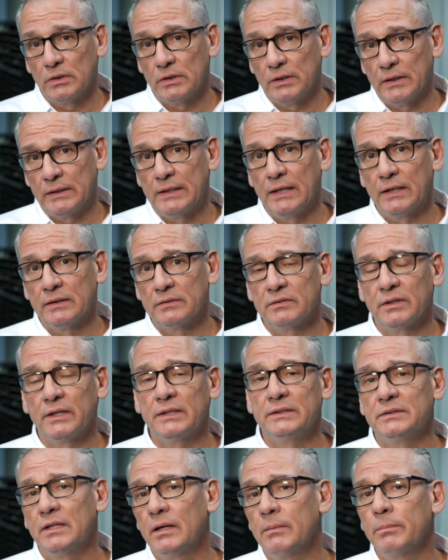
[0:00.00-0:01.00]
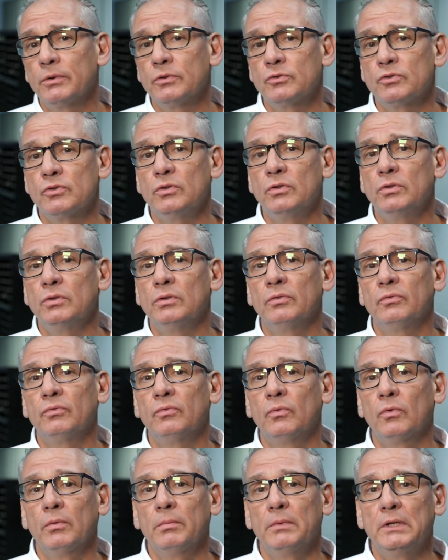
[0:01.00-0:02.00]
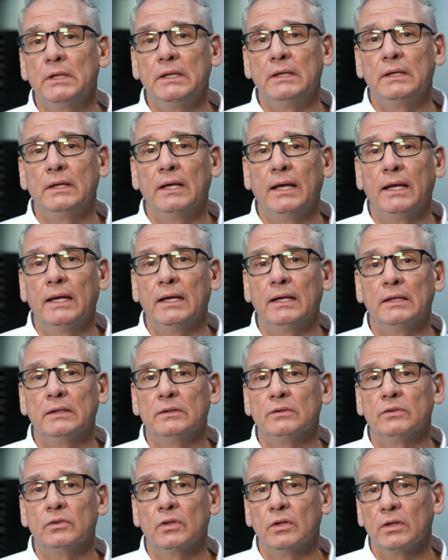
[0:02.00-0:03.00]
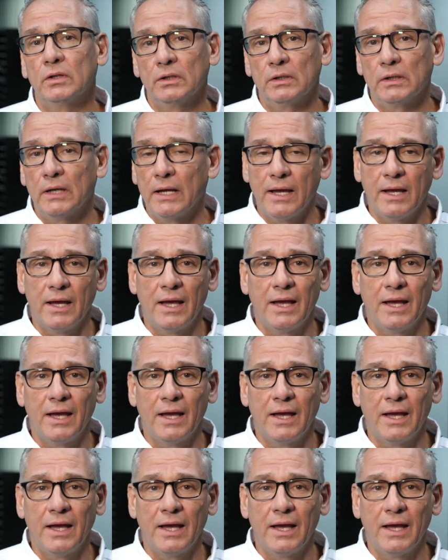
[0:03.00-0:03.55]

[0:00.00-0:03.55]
Uh, again, tight temperature uniformity and uh,